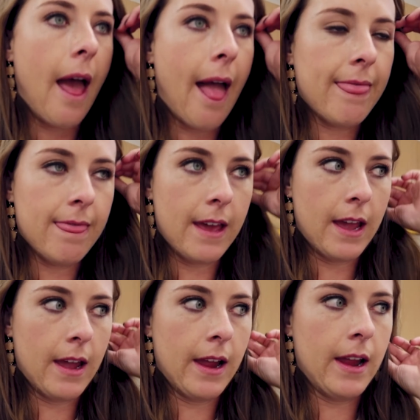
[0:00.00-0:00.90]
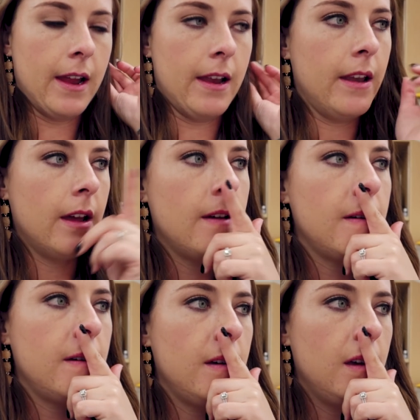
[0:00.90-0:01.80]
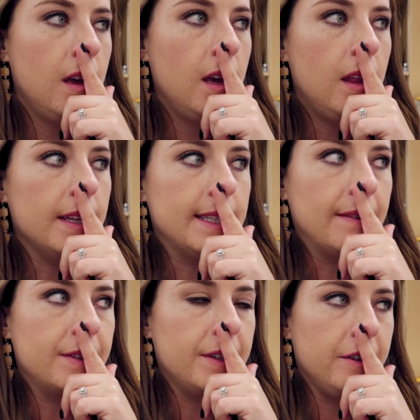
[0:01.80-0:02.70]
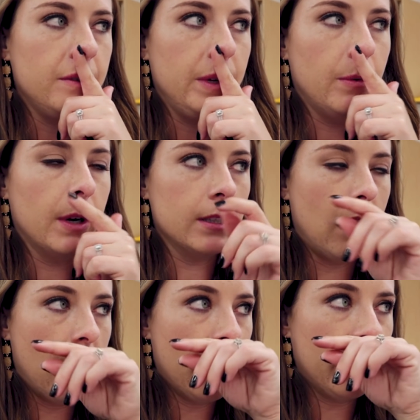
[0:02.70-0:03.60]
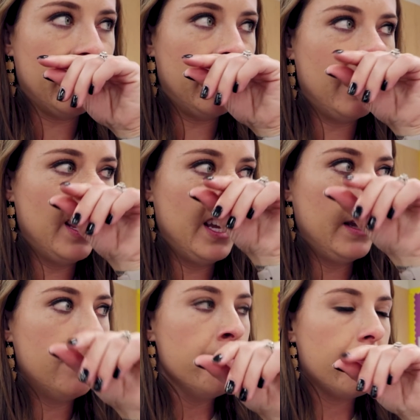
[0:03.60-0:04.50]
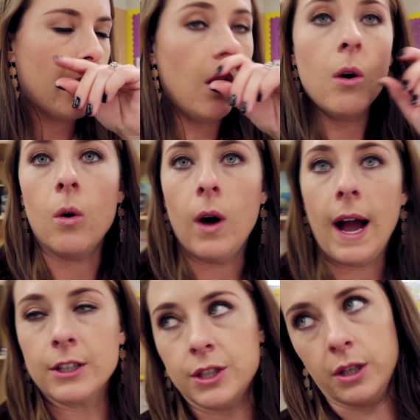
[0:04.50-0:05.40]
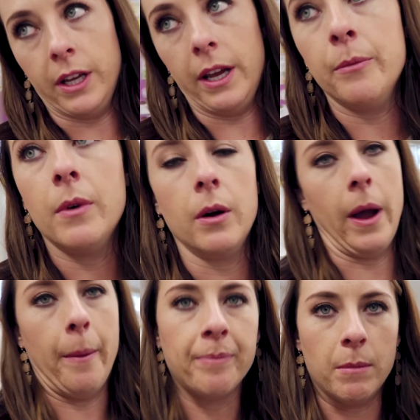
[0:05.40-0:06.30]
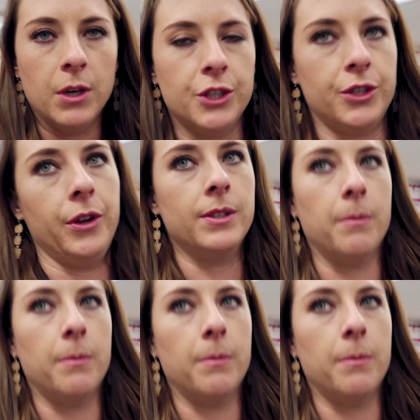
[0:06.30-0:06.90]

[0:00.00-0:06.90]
And then this afternoon we worked on, oh, actually, okay, I'm gonna show you